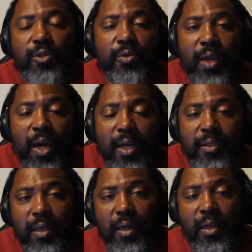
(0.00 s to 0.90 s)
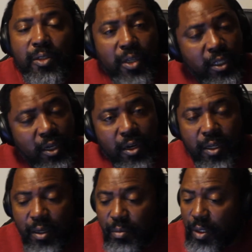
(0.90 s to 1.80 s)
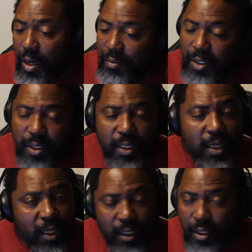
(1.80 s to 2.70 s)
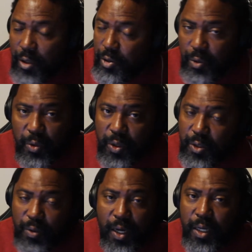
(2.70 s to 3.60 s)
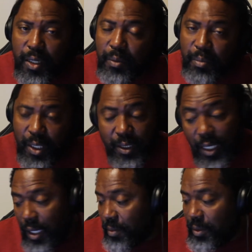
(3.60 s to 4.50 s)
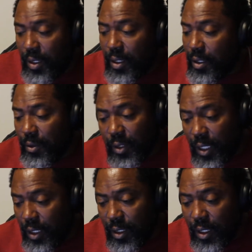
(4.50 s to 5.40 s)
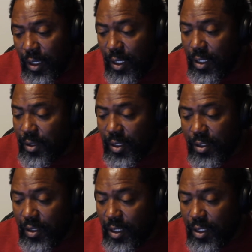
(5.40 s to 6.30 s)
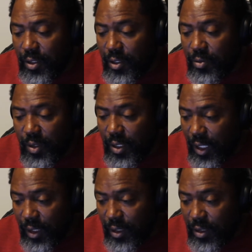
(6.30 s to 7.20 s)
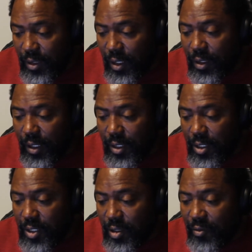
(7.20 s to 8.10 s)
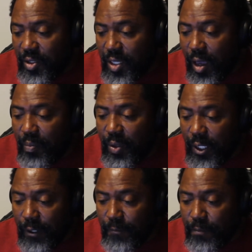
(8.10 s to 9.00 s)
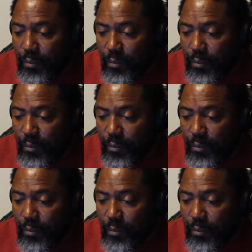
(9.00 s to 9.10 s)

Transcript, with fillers: you guys took care of him. And obviously, y'all screwed this right here up big time. Okay, and it is just ridiculous that this stuff is happening,